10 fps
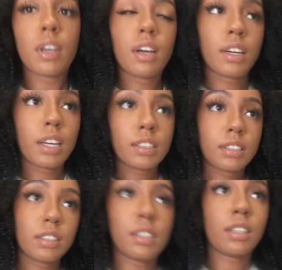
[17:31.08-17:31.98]

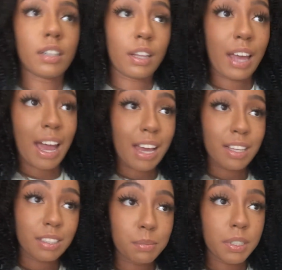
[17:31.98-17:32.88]
against the
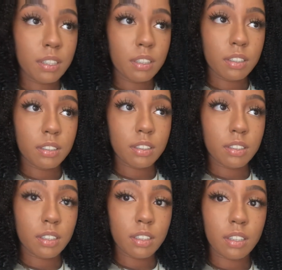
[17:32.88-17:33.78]
glass, because
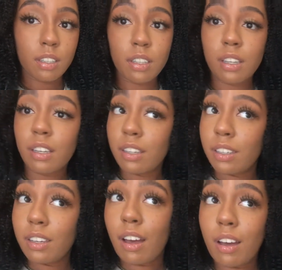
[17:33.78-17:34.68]

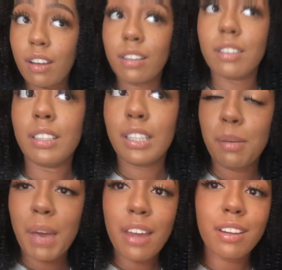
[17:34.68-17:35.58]
yeah, looking at
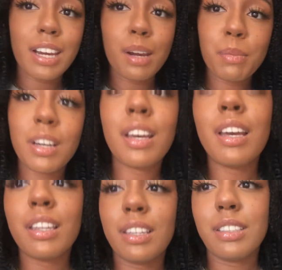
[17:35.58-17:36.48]
my other camera,
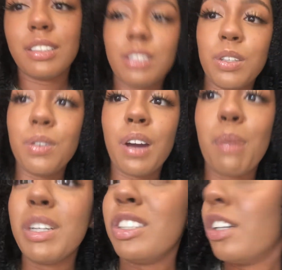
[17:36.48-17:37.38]
this is cute. I'm
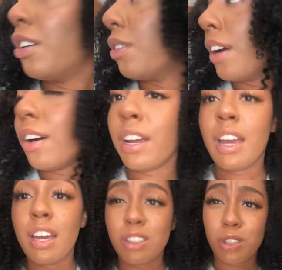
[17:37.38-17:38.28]
gonna turn it around,
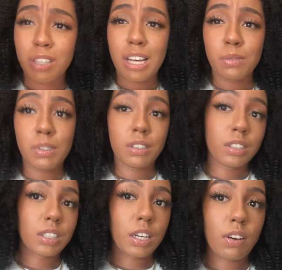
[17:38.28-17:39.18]
show you guys what it
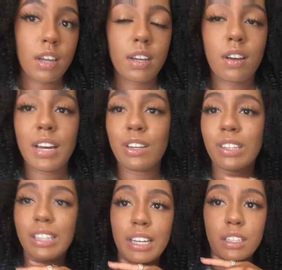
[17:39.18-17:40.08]
looks like right now. I know
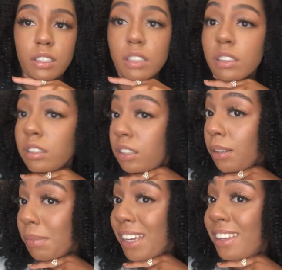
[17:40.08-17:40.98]
the lighting doesn't
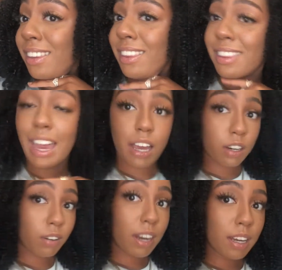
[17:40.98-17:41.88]
seem that
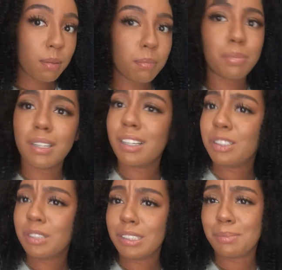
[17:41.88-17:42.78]
great, but
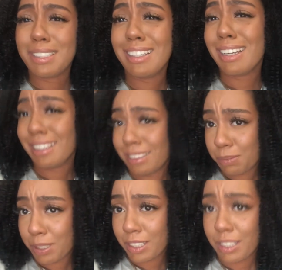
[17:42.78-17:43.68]
trust me, it looks
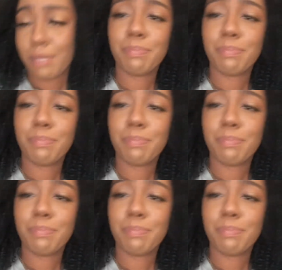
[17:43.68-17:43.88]
pretty good.